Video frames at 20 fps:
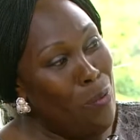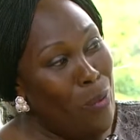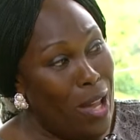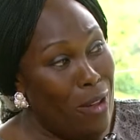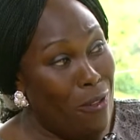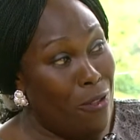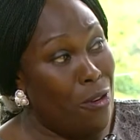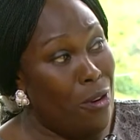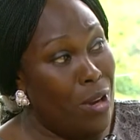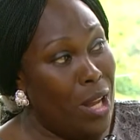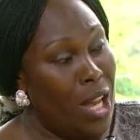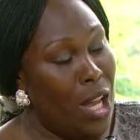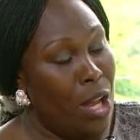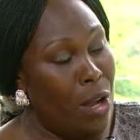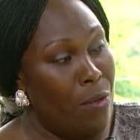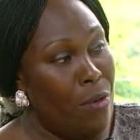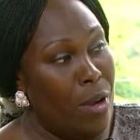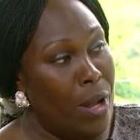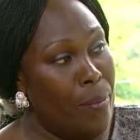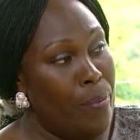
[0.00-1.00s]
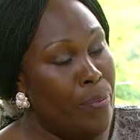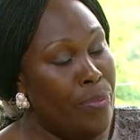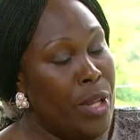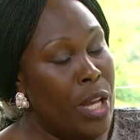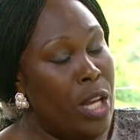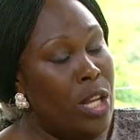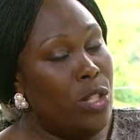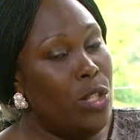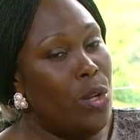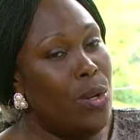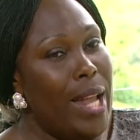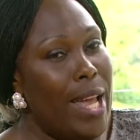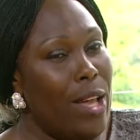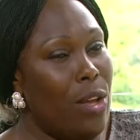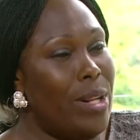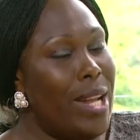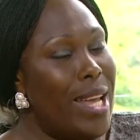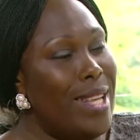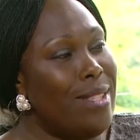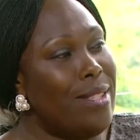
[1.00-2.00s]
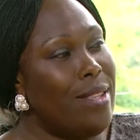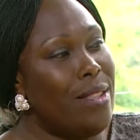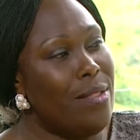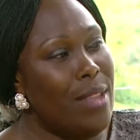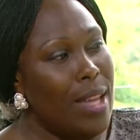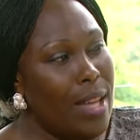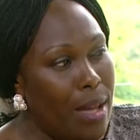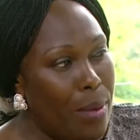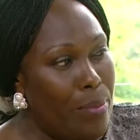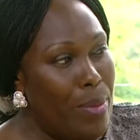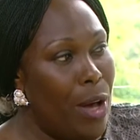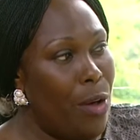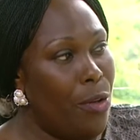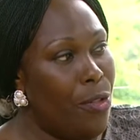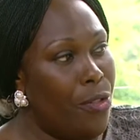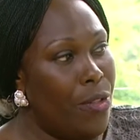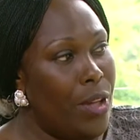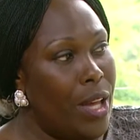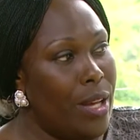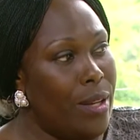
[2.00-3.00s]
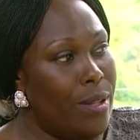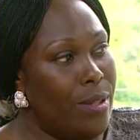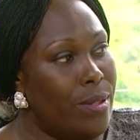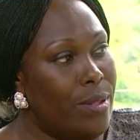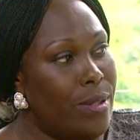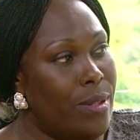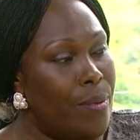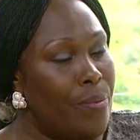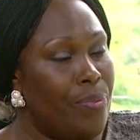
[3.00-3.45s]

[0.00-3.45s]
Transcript: wait for a hearing. So Lakon has to think about things.